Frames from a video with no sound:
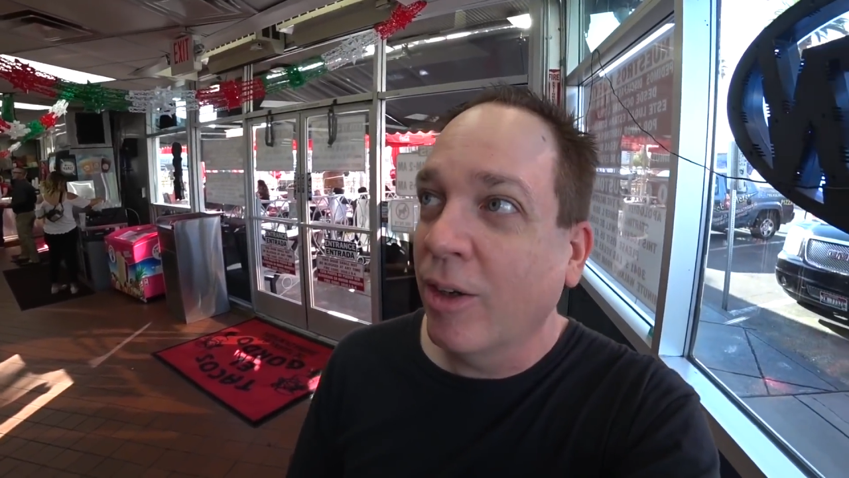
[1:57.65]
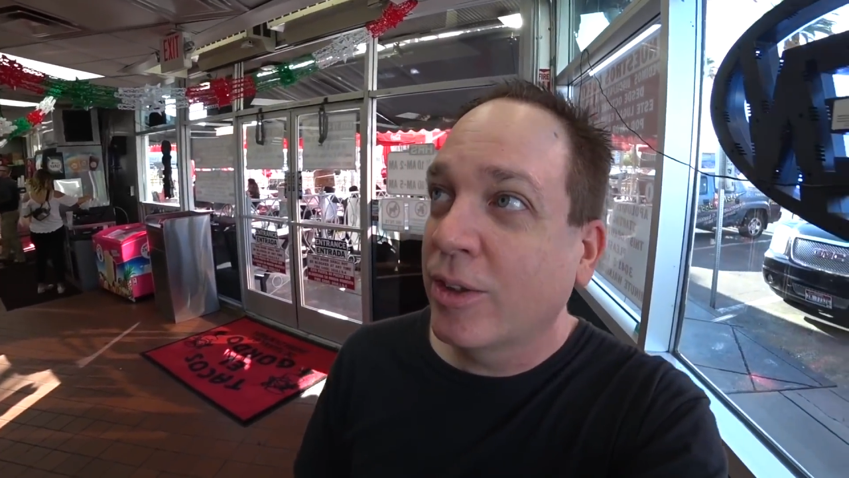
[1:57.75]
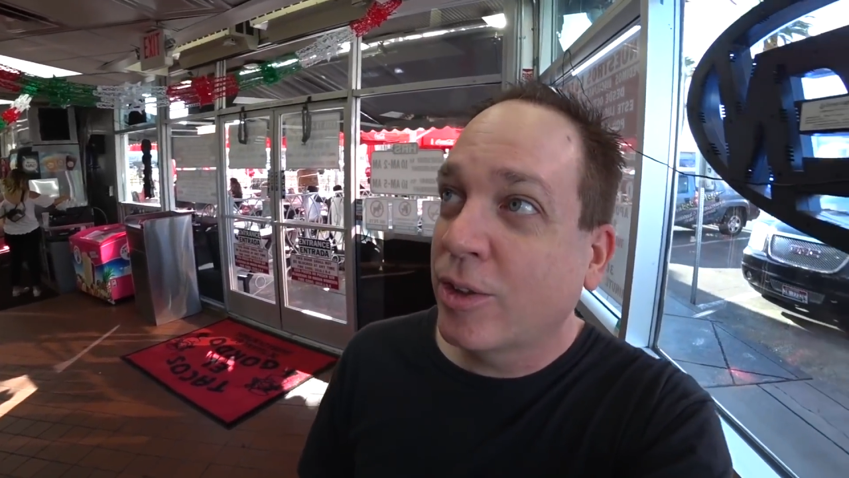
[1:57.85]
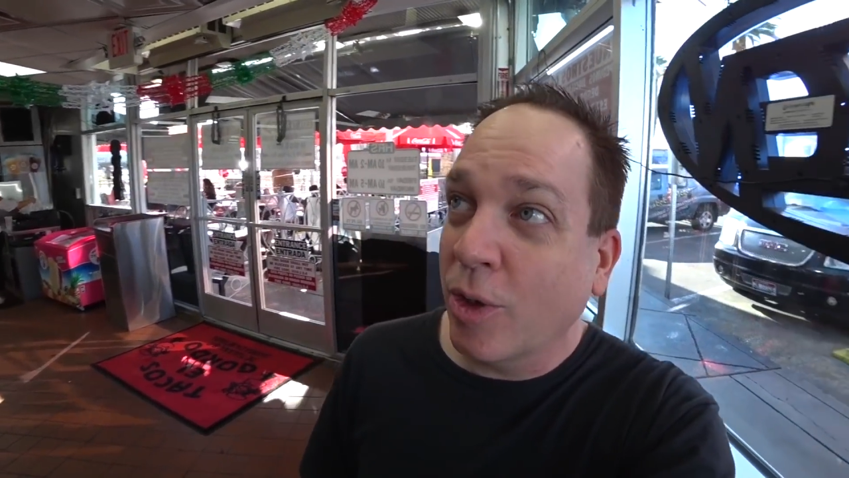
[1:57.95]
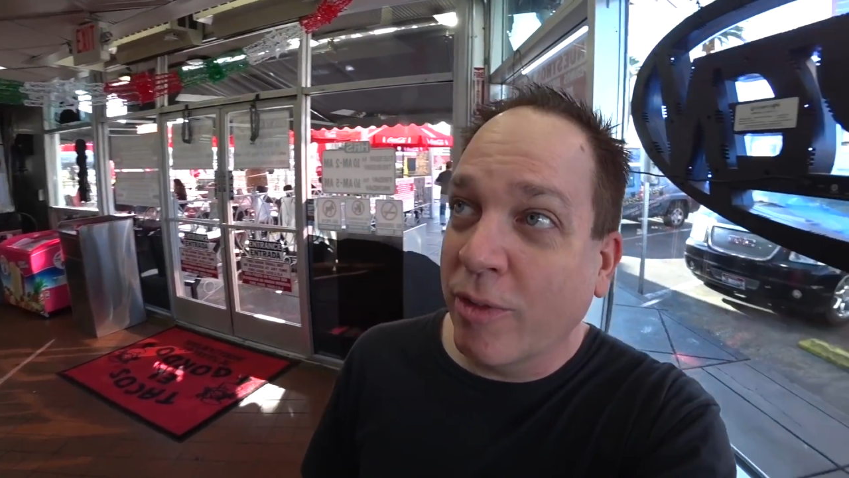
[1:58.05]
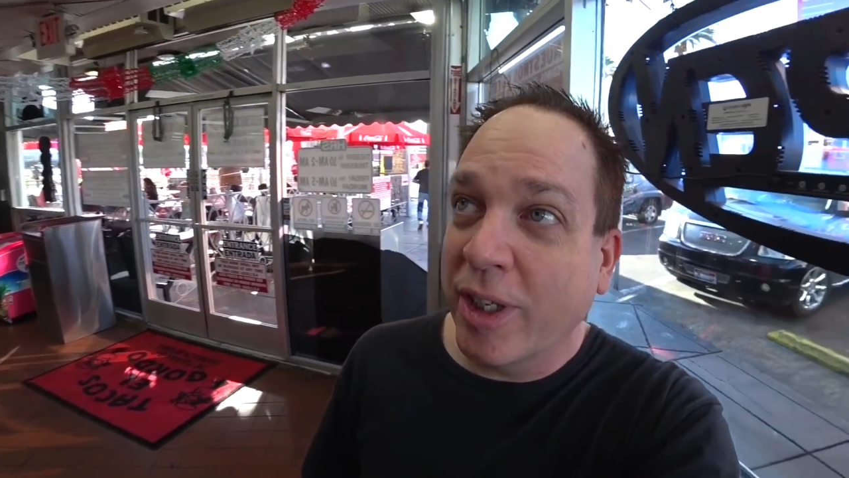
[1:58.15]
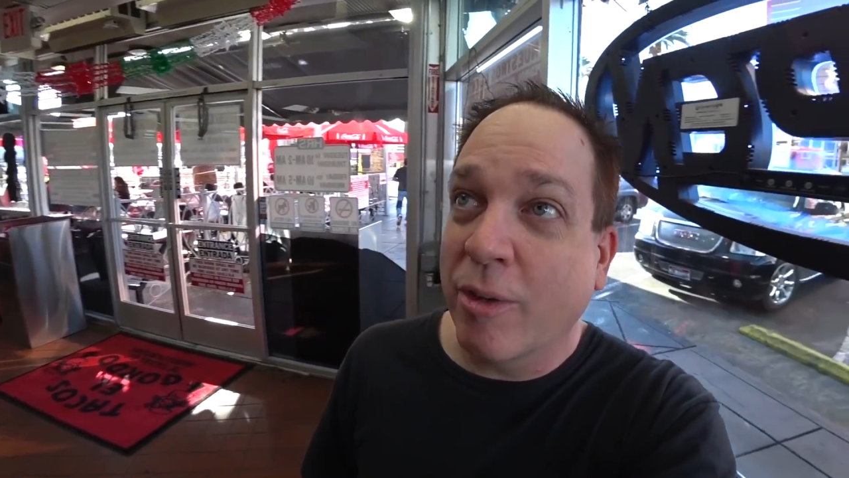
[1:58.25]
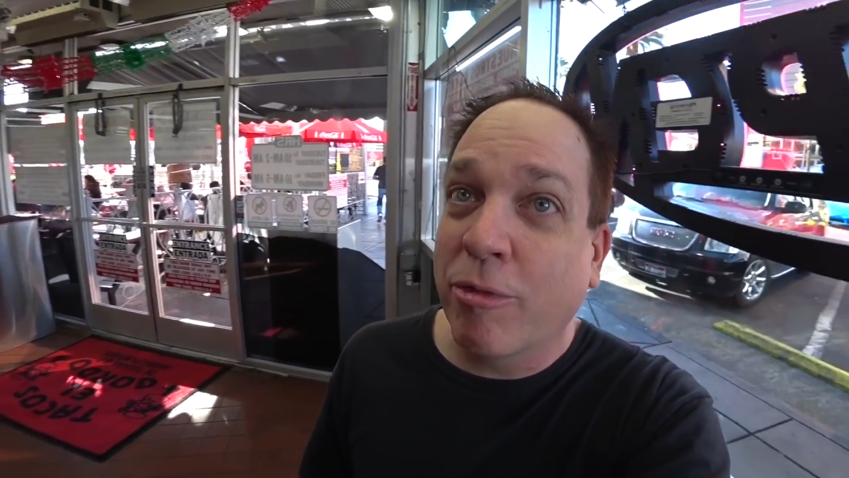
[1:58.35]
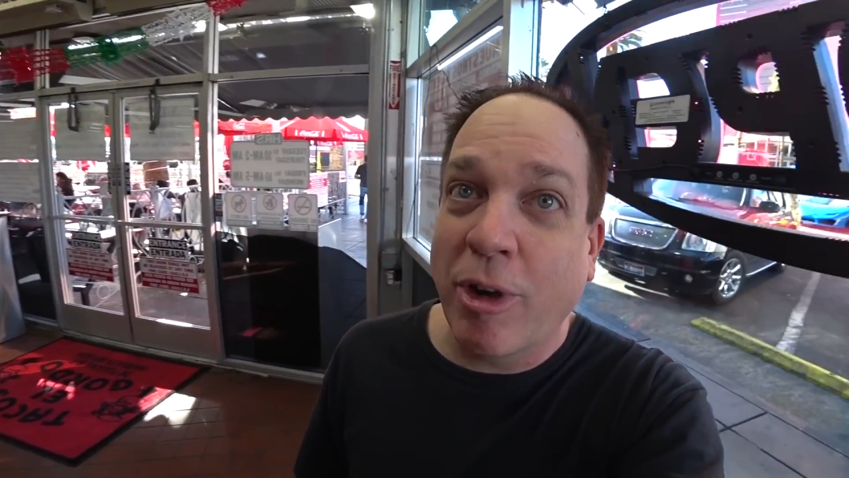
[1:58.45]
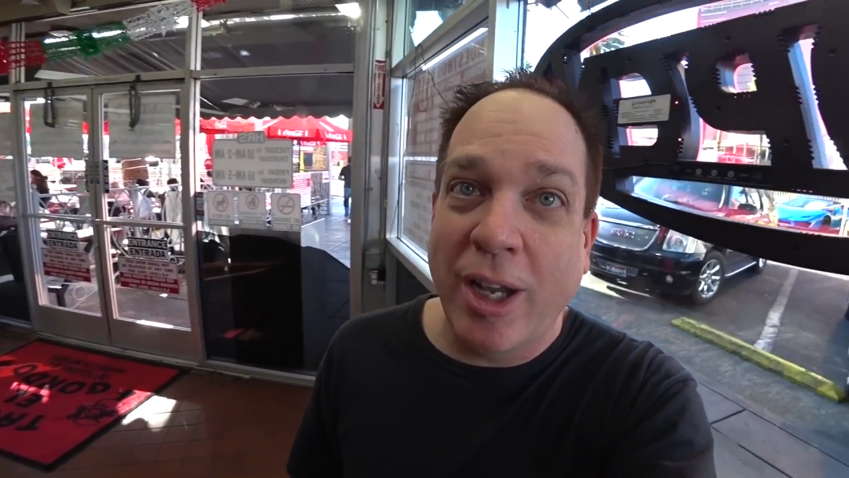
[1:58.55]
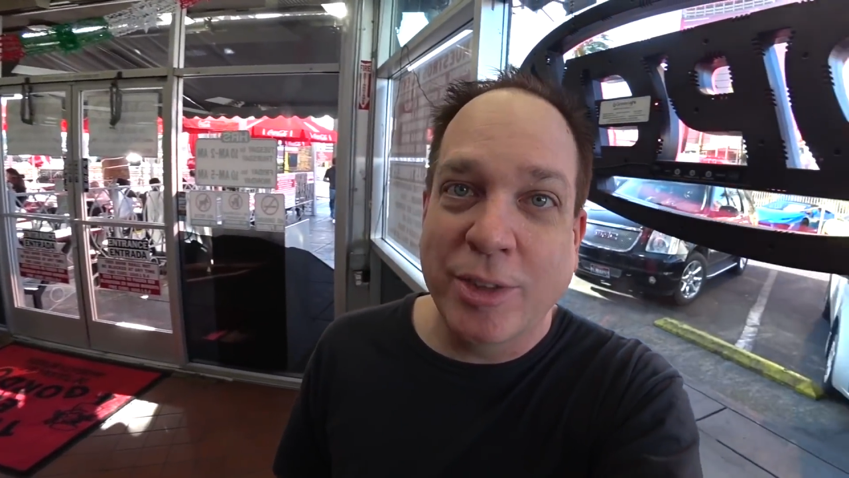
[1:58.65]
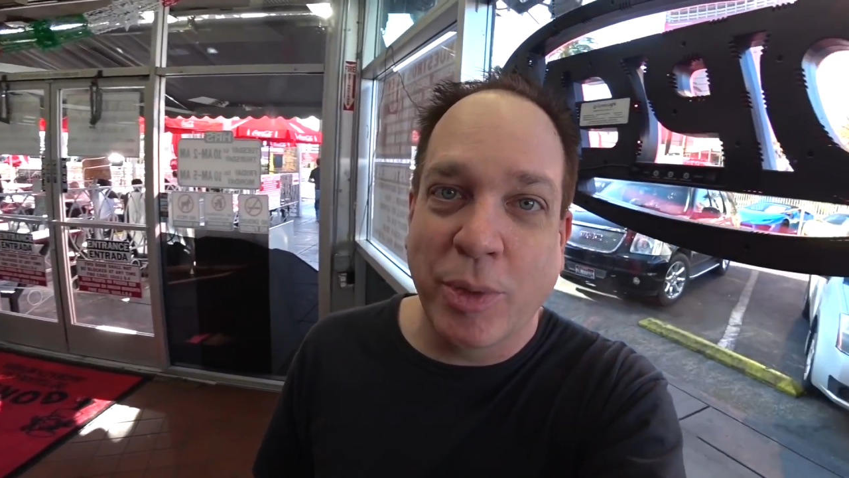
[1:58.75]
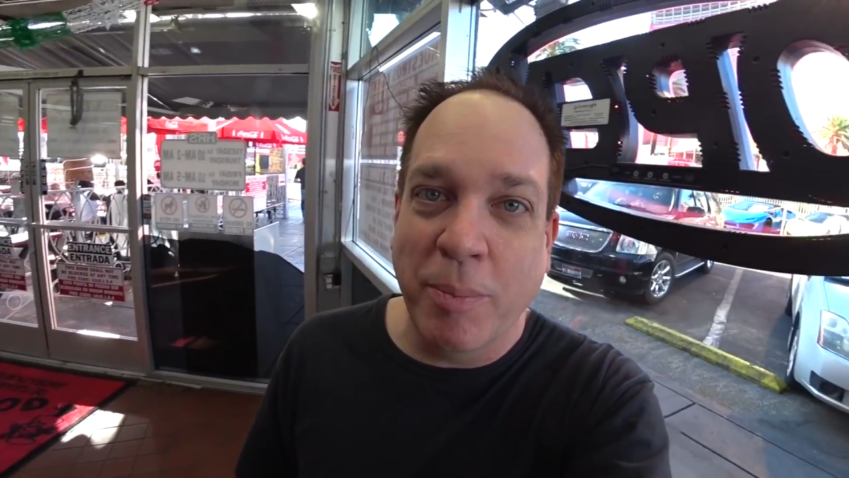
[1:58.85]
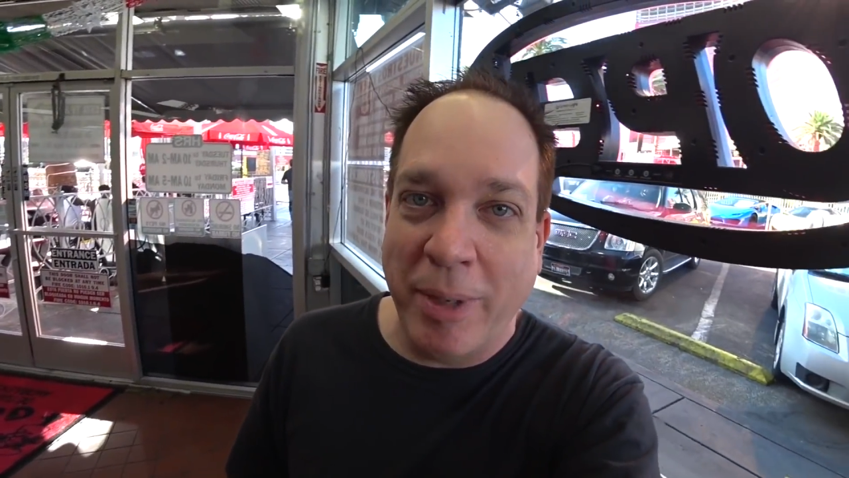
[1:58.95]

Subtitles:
serving of fries with